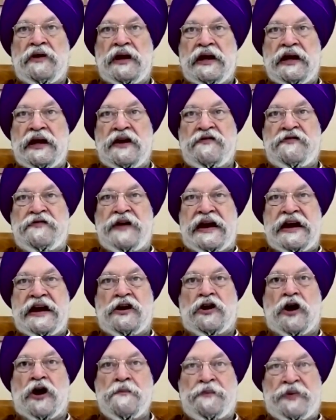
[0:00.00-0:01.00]
in a
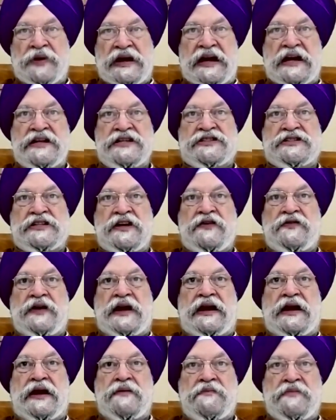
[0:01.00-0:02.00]
very comprehensive
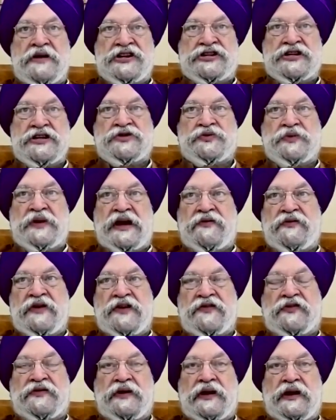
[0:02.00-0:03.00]
and ambitious way,
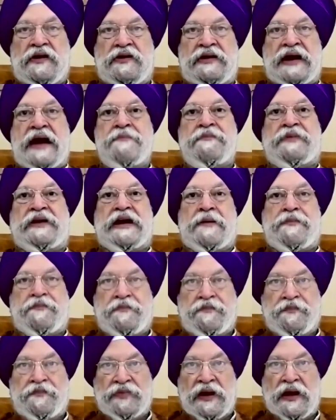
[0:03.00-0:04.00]
we've ramped up
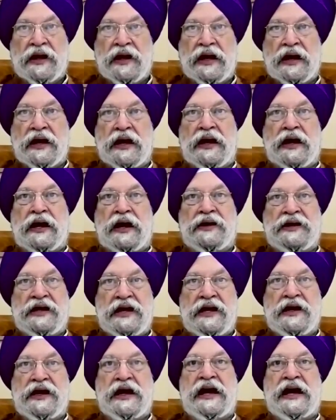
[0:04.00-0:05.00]
uh,
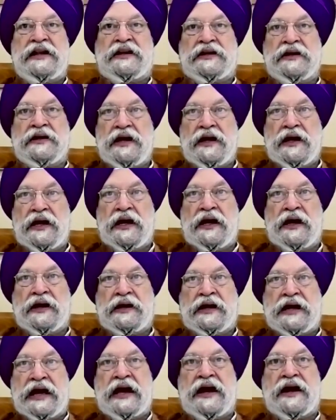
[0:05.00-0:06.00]
the health uh,
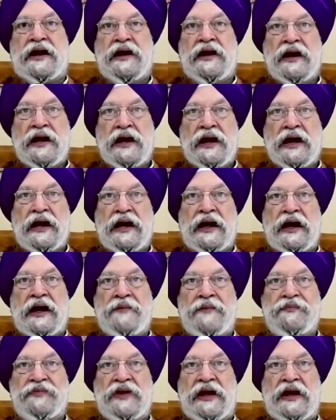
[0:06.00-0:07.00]
care
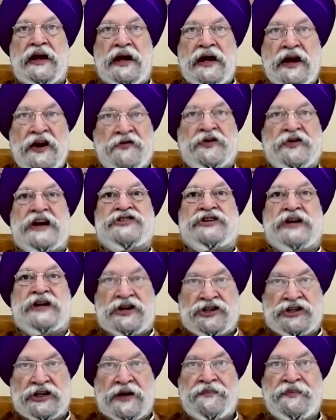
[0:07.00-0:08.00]
uh, uh,
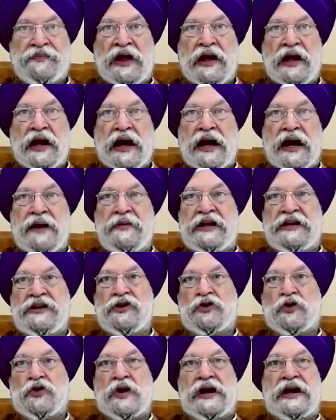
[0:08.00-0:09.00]
infrastructure. I mean,
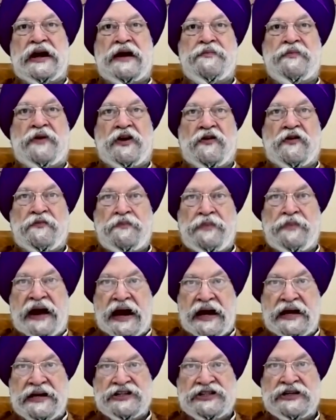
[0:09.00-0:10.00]
the total number of
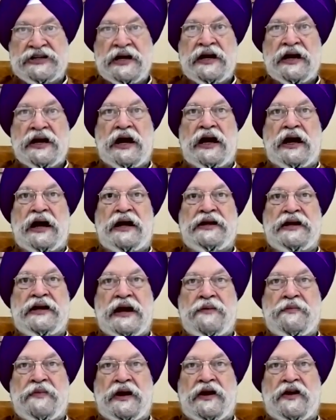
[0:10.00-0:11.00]
beds, uh, the
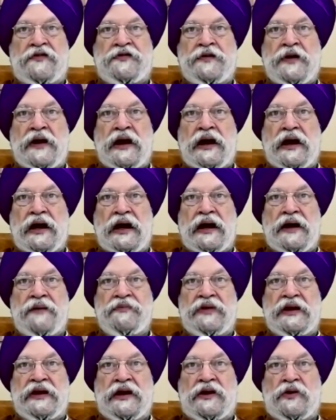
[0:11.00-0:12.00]
number of
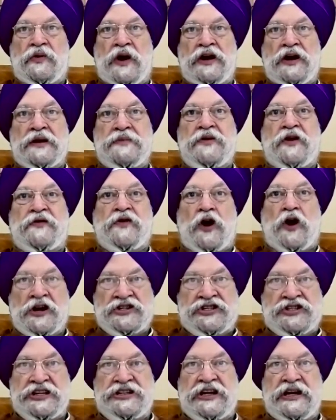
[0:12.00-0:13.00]
the quantum of
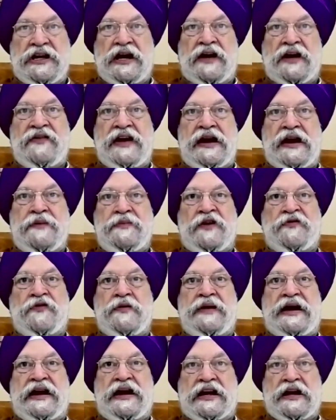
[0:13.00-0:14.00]
oxygen available
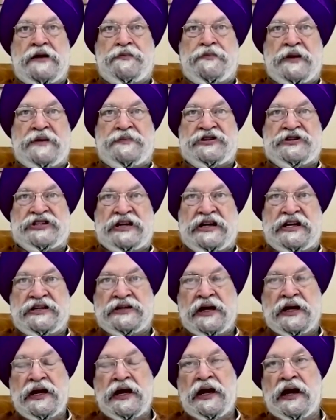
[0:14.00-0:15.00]
for medical
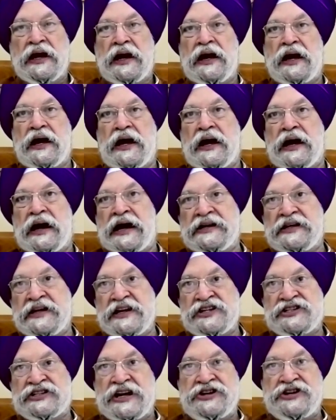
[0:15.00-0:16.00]
purposes, other
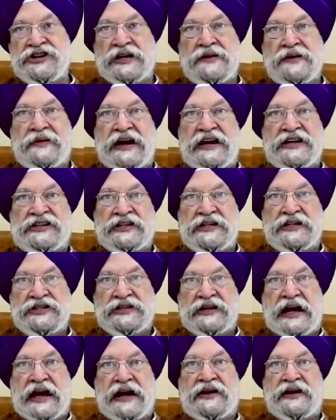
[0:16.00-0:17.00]
essential
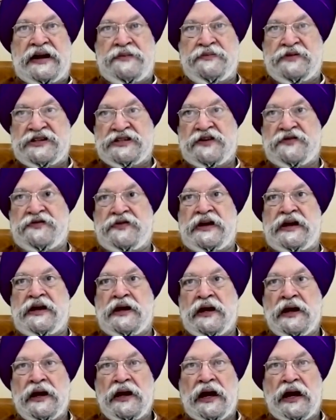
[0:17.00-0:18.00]
medicines like
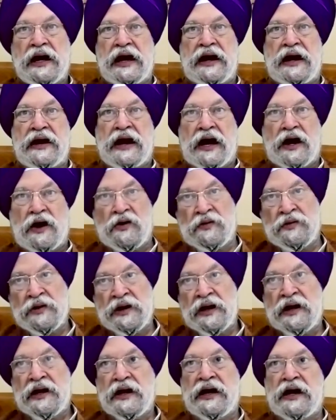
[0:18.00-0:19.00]
remdesivir and now
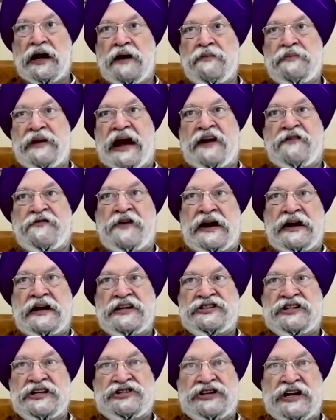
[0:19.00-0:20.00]
black
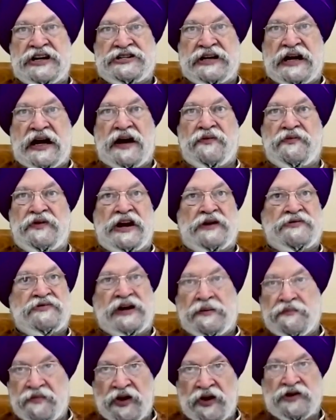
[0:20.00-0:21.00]
fungus, etc. We are,
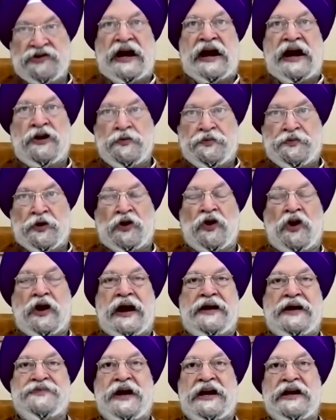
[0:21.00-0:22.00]
we are trying to procure
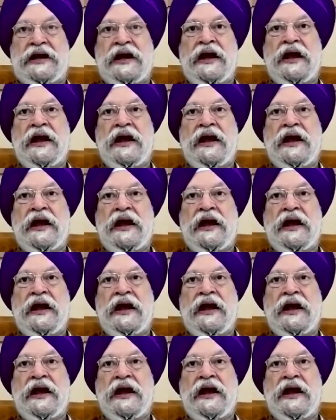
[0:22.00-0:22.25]
as much.